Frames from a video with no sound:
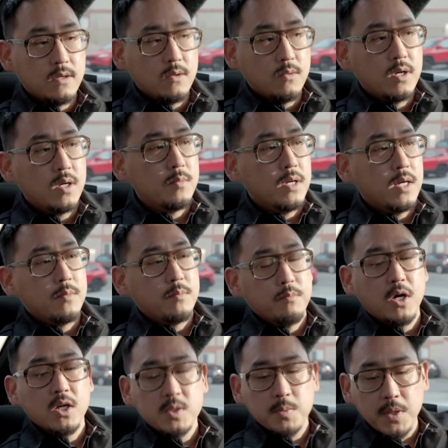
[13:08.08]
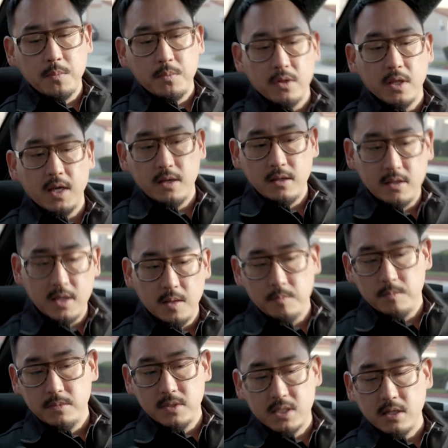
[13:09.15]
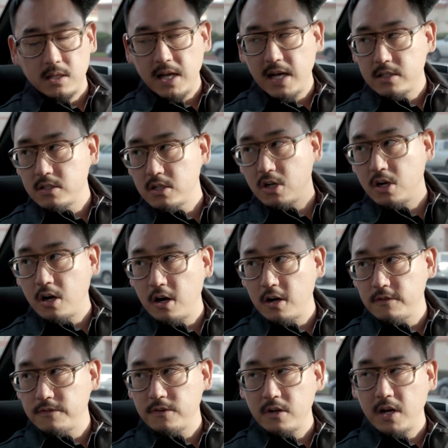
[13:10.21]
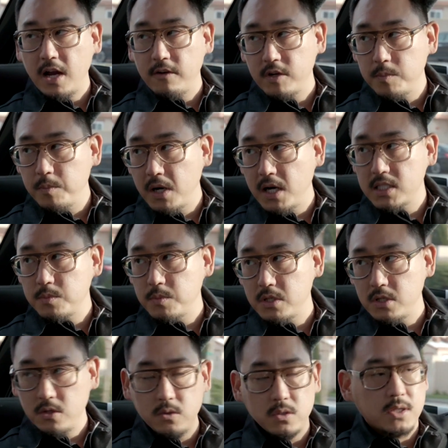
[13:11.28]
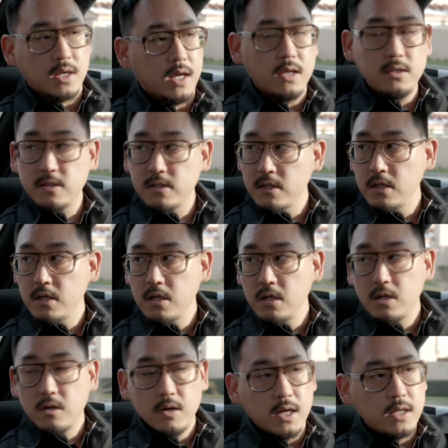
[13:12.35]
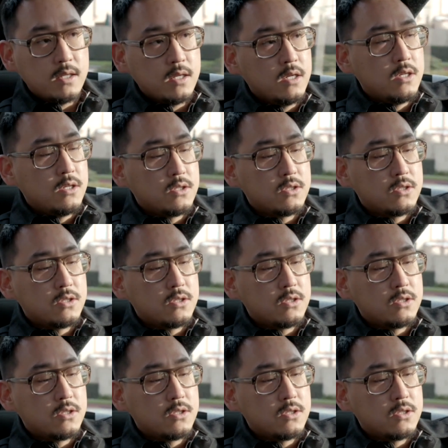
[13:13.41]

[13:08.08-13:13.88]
Well, um, most people, they, they select a car for every possible use case. Right. right.